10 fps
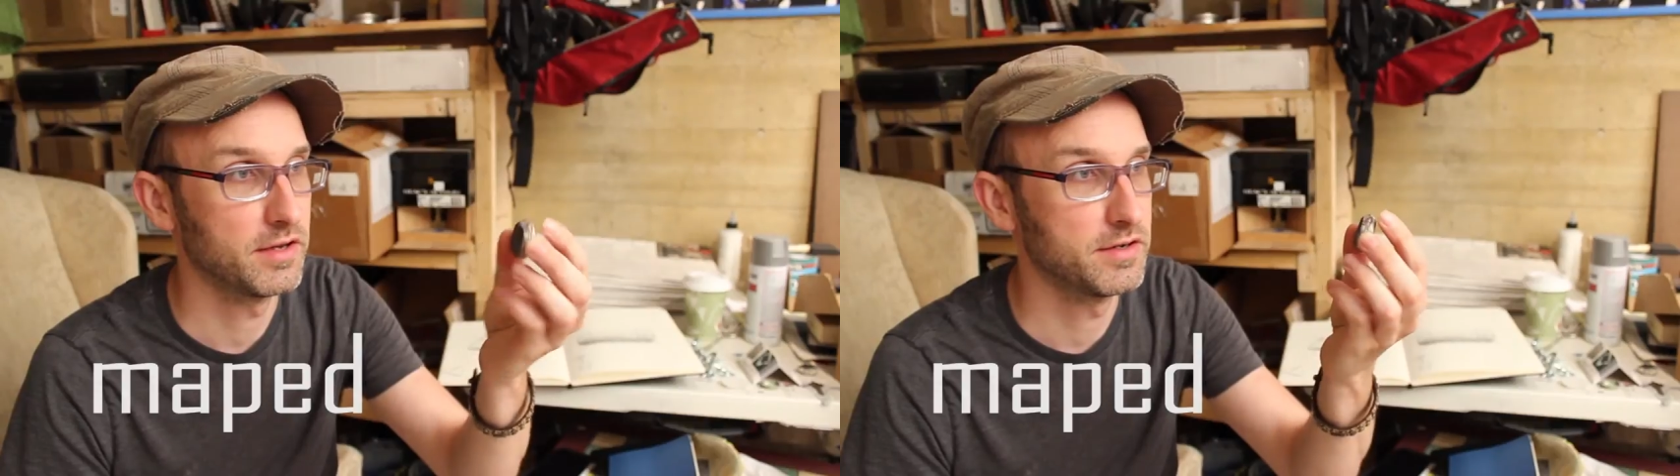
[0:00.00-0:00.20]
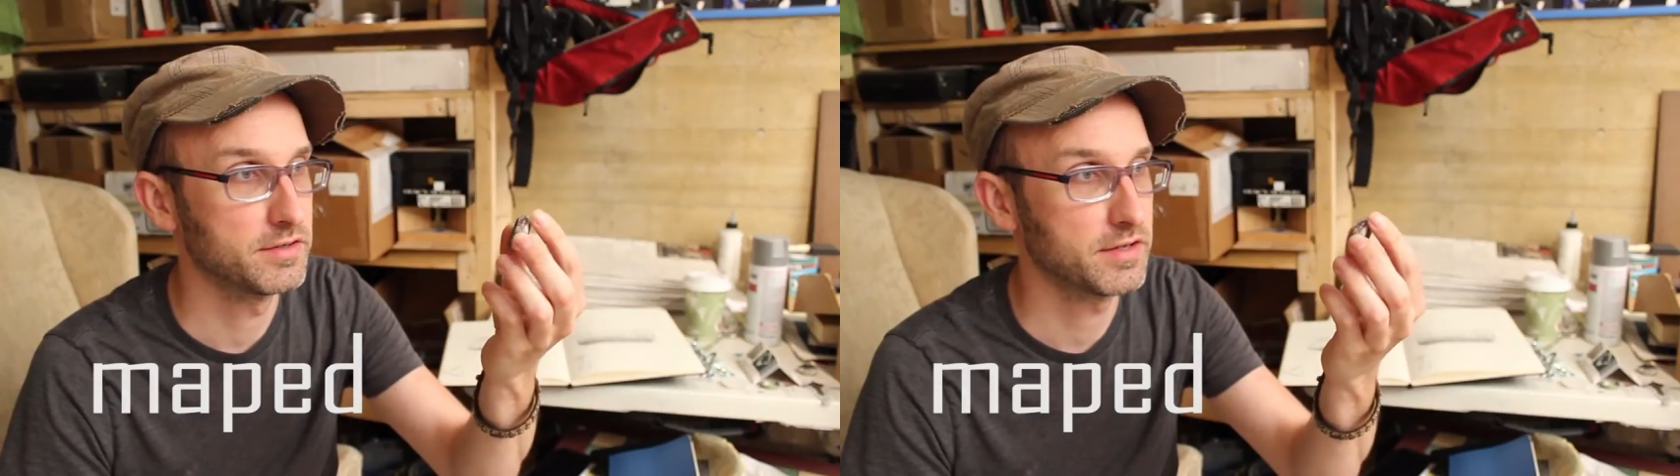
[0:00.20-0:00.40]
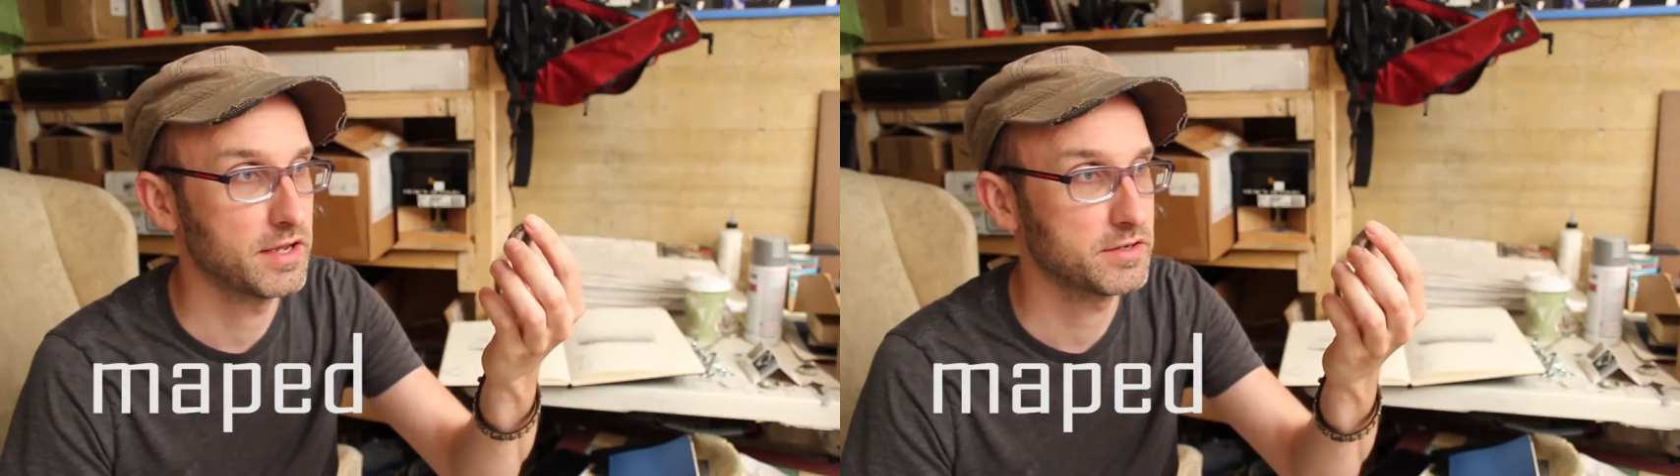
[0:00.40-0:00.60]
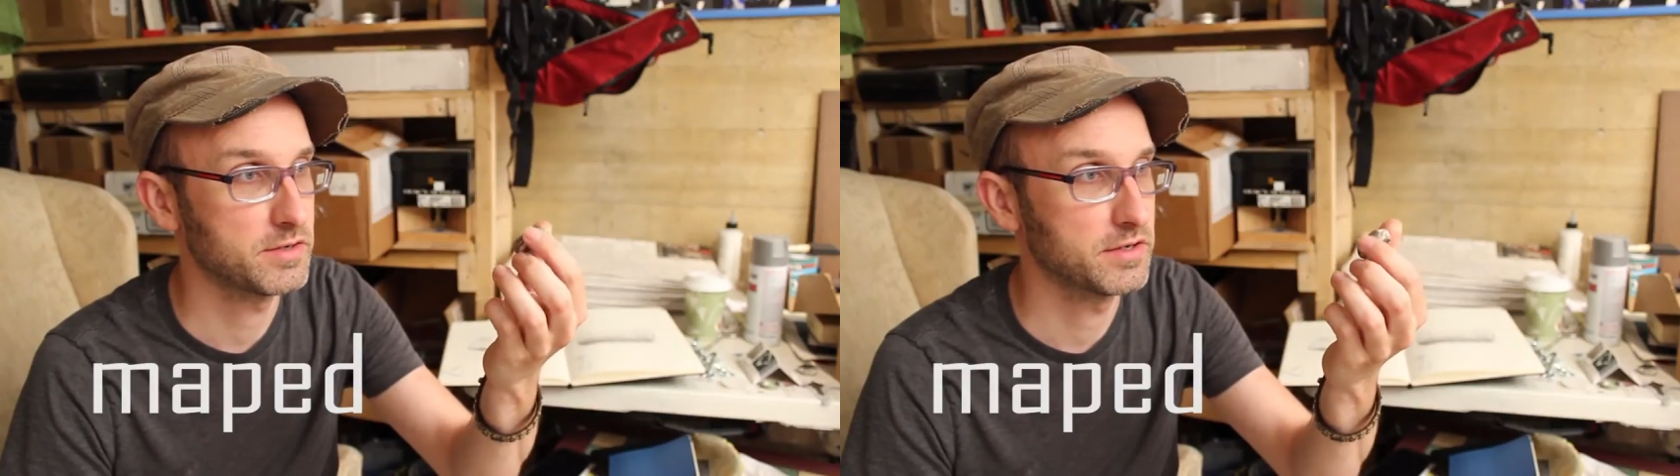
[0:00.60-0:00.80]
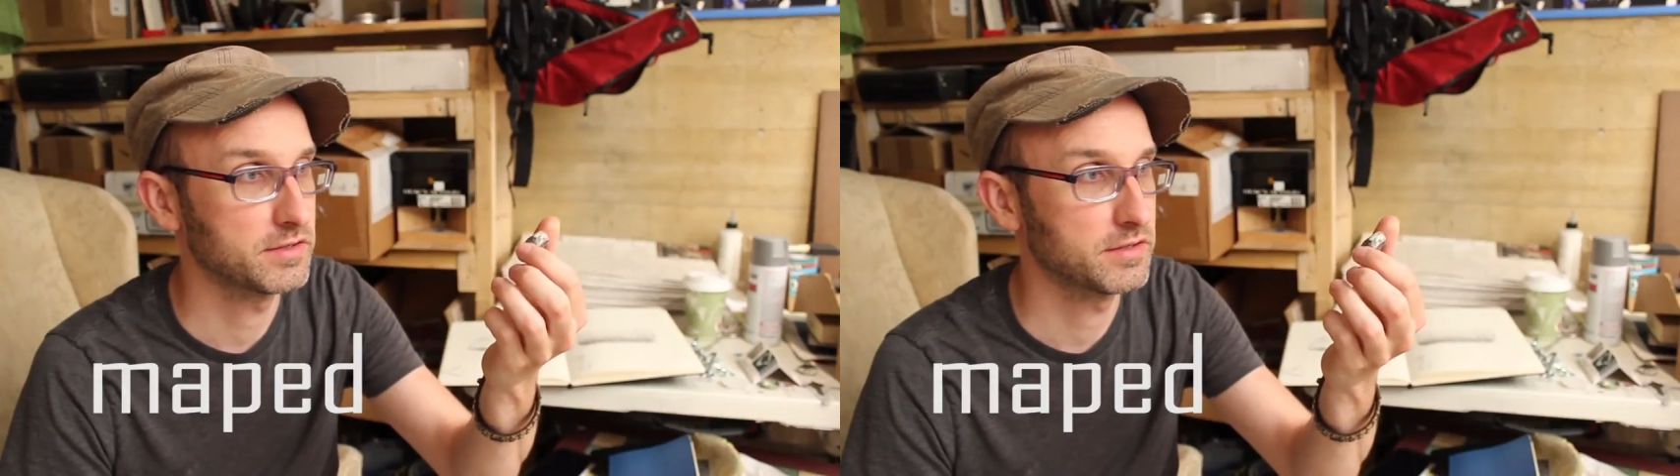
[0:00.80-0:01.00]

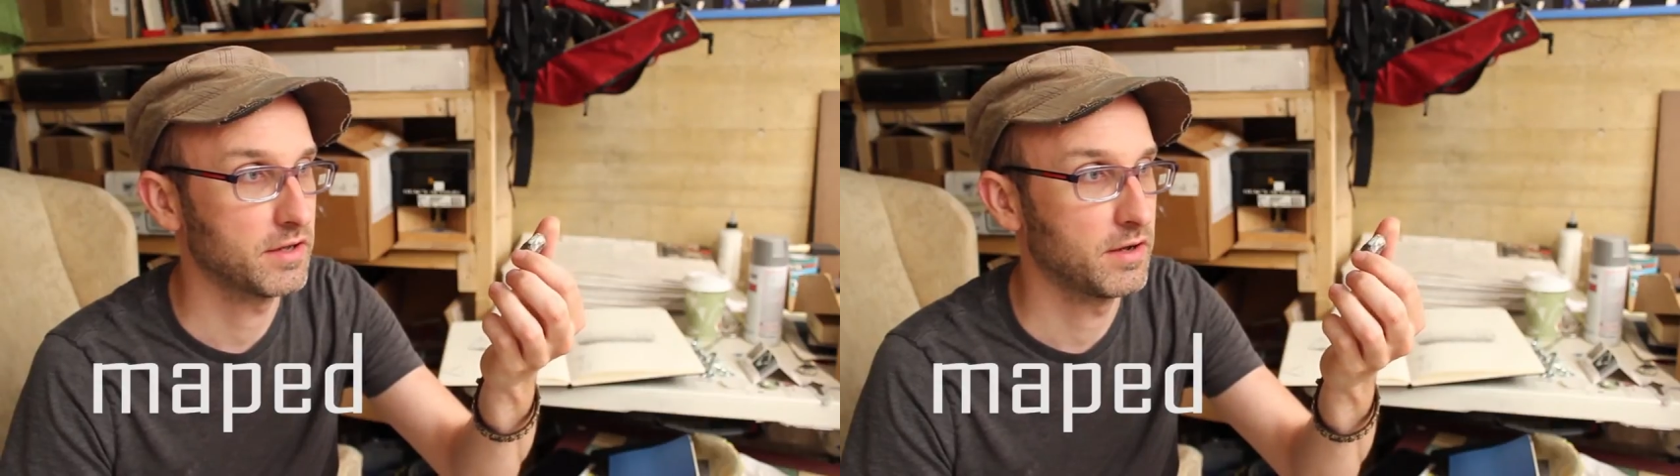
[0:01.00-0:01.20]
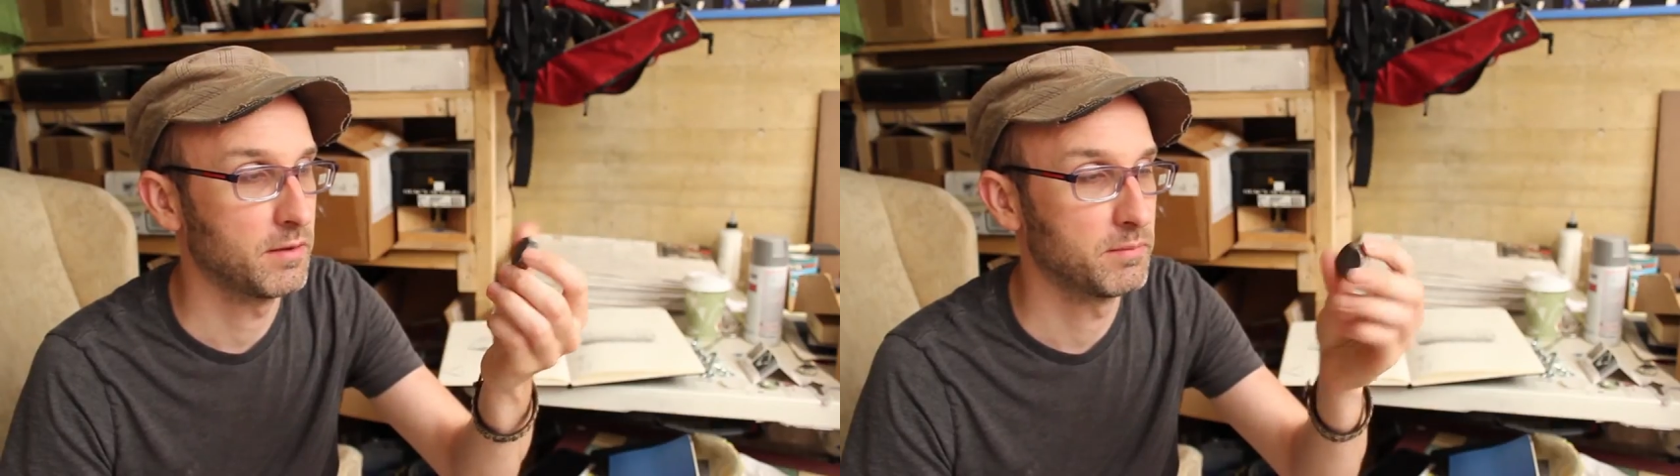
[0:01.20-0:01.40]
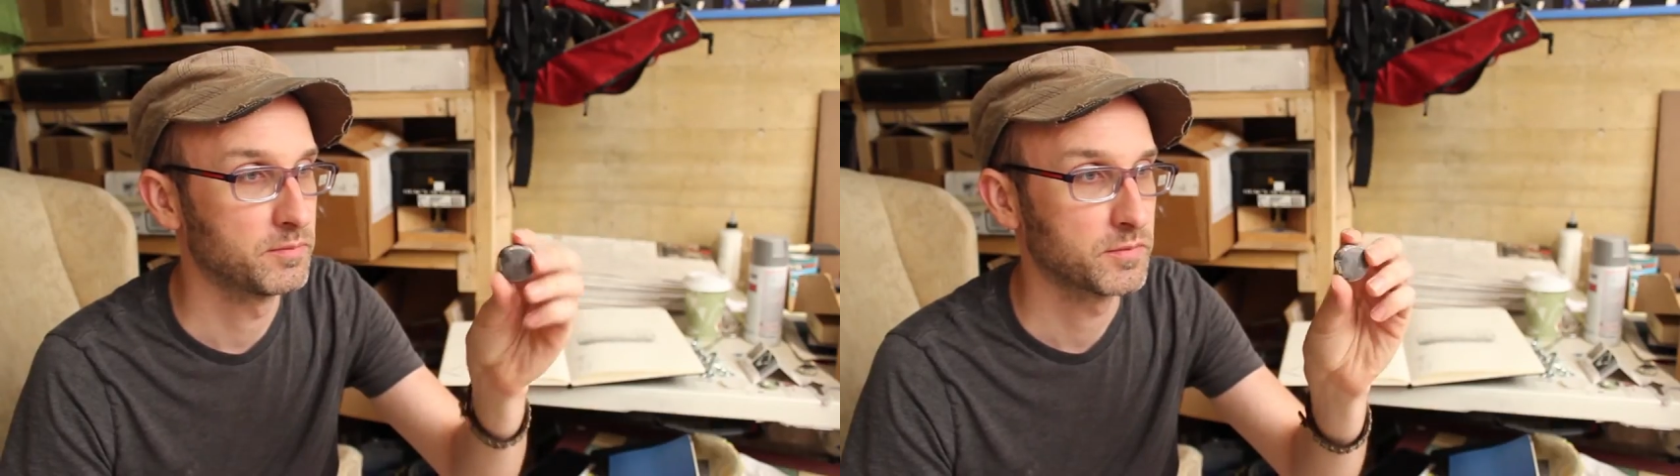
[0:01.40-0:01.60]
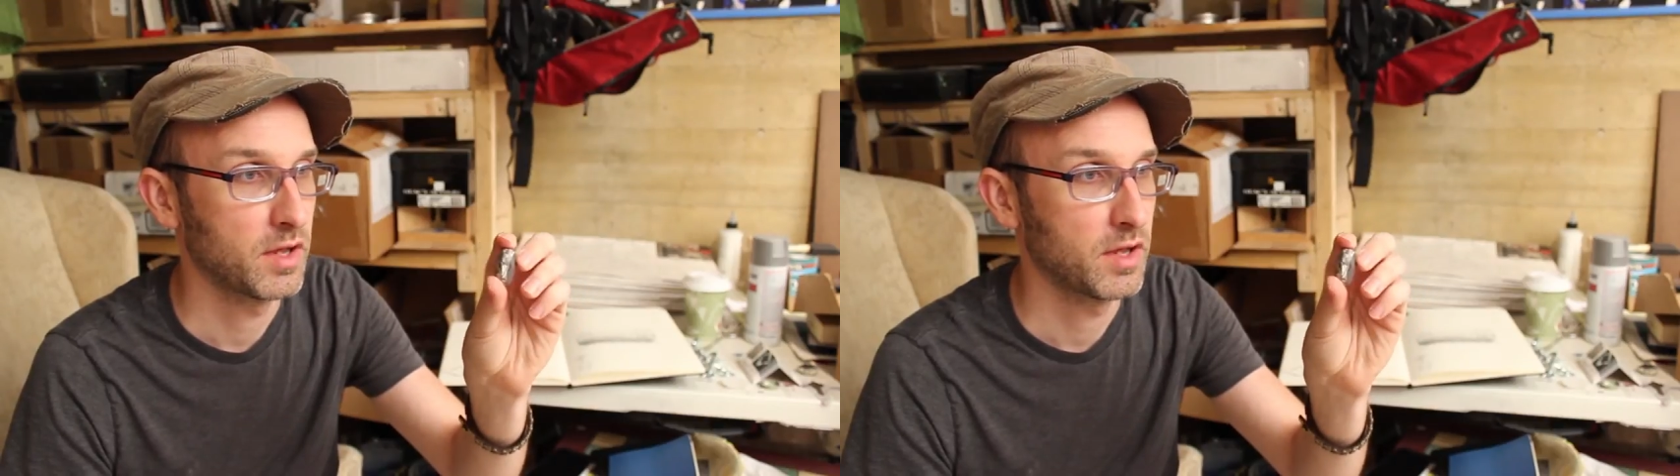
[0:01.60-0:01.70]
disastrous um,